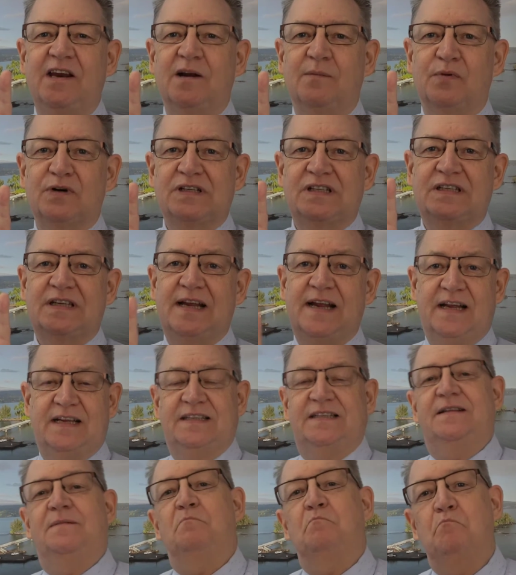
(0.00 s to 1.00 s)
number
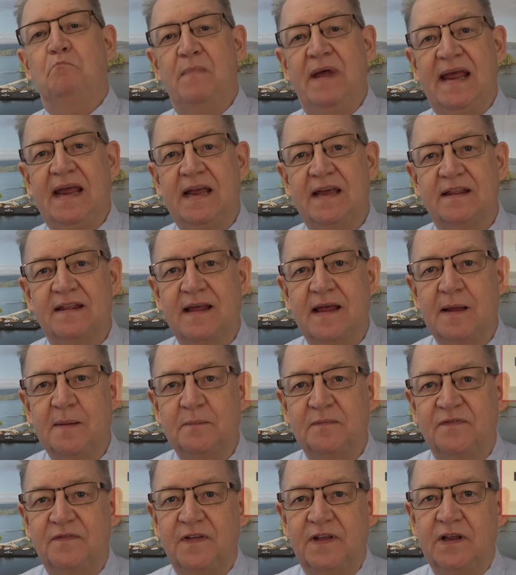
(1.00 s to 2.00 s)
6, make
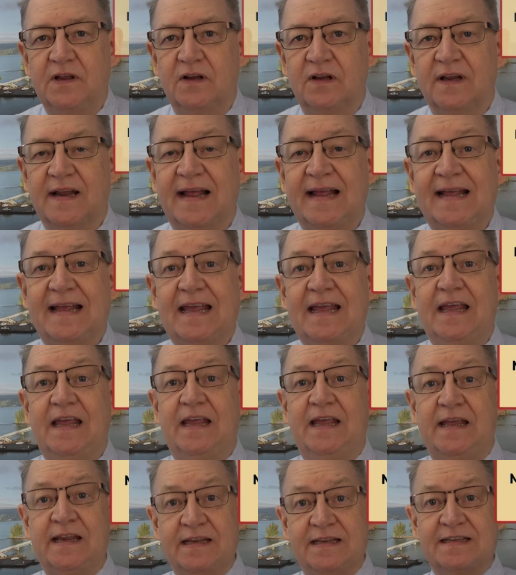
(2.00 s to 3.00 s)
them feel like
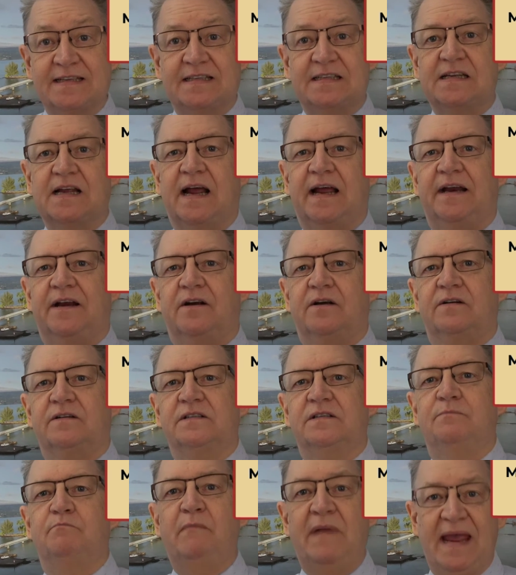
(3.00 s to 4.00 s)

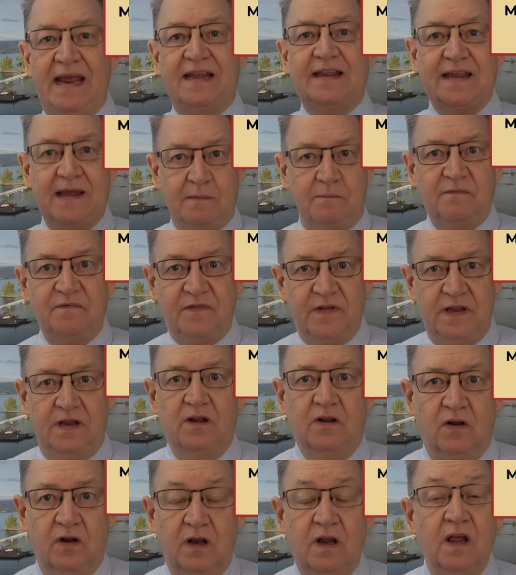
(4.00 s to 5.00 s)
insiders. Make them
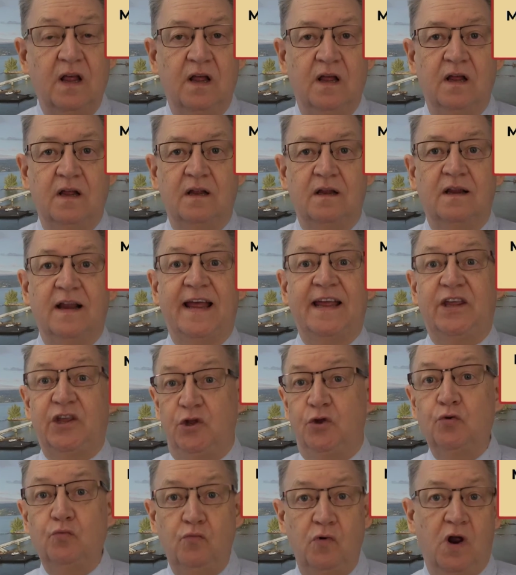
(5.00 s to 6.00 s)
feel like
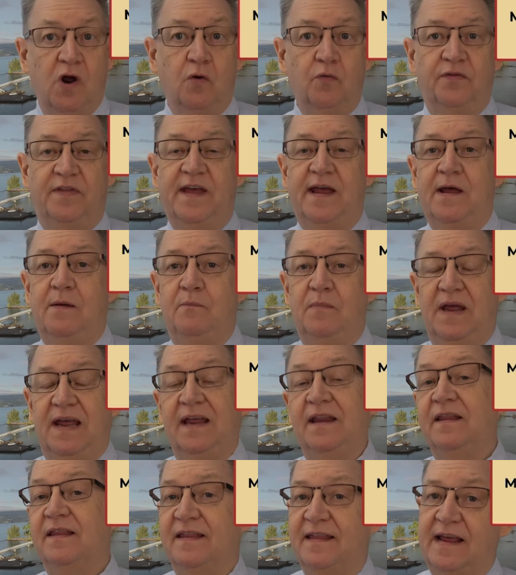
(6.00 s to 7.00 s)
you know them
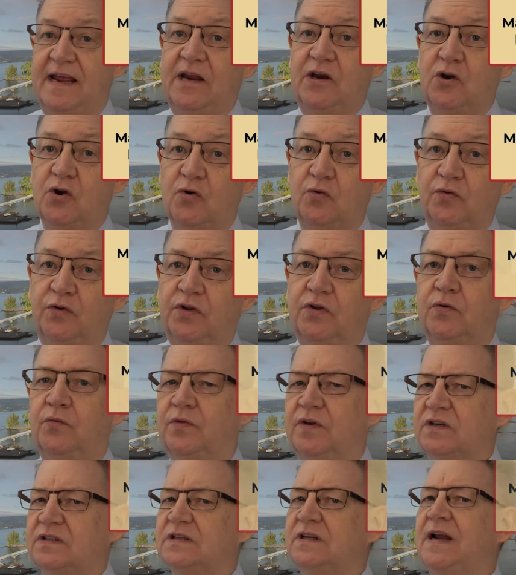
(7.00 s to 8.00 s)
and they know you.
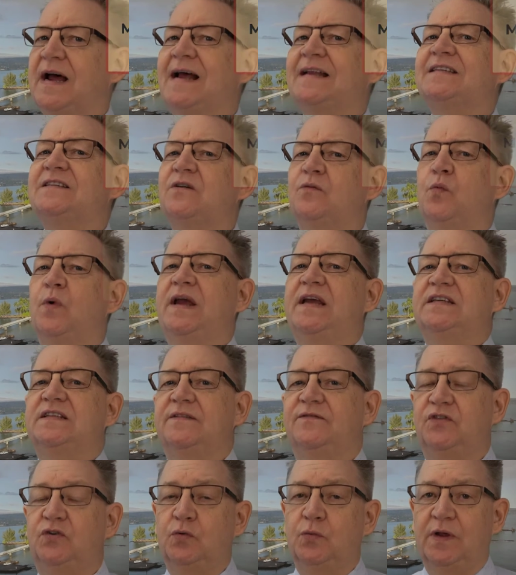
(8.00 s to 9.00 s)
There's lots of ways
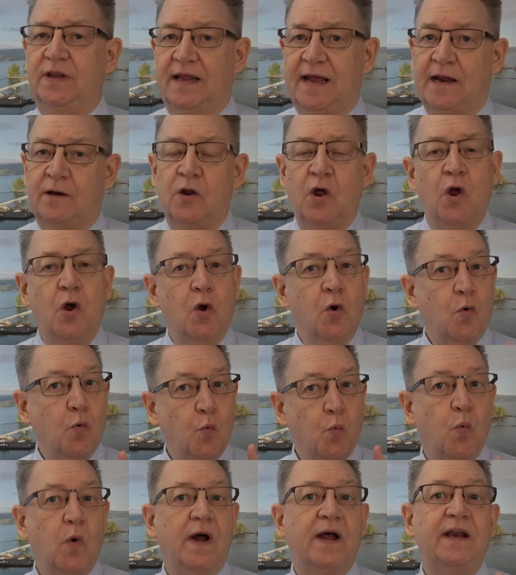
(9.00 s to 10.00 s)
of doing that.
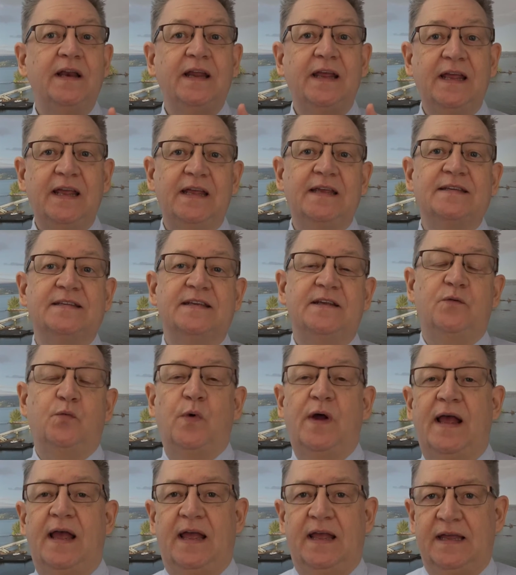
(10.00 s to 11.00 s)
One easy
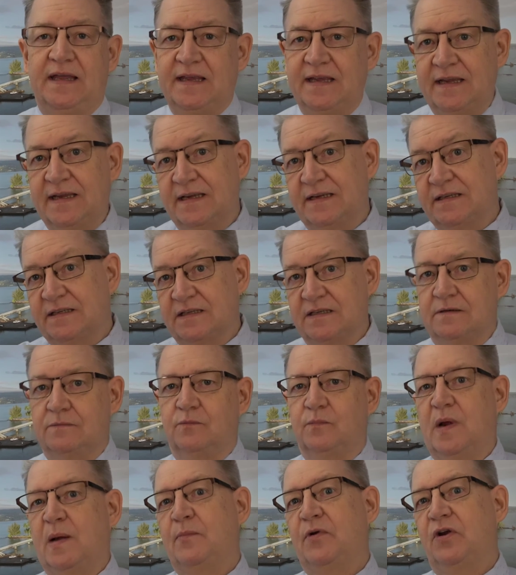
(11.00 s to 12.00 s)
way is,
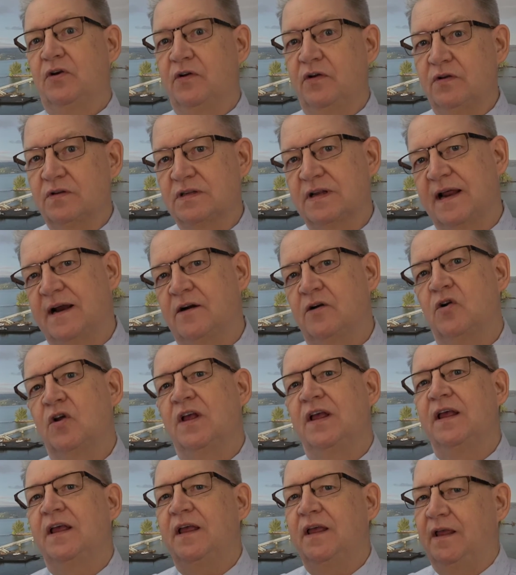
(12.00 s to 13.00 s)
remember your newsletter.
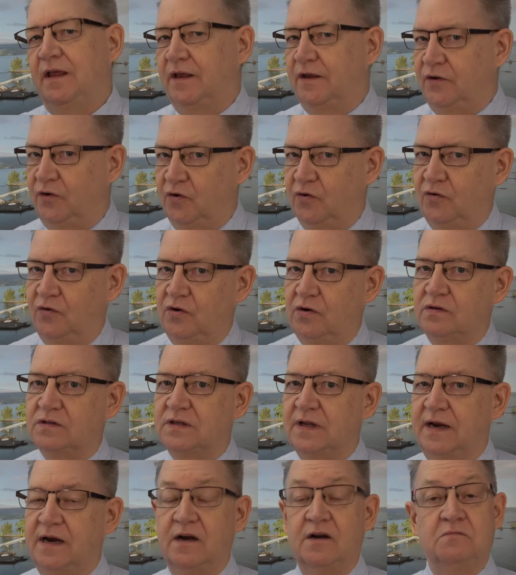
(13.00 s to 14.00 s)
In your
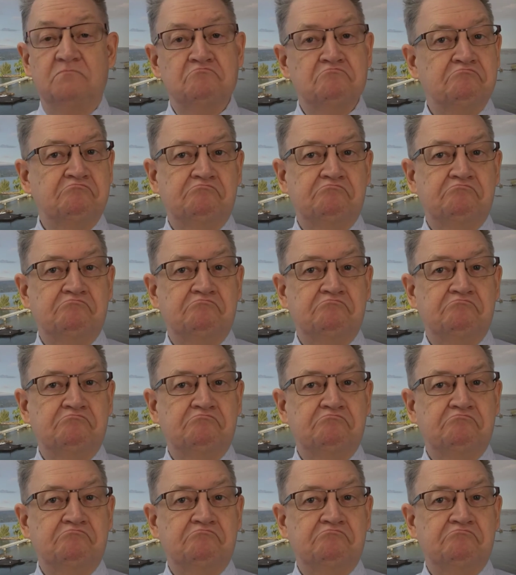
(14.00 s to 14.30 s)
newsletter,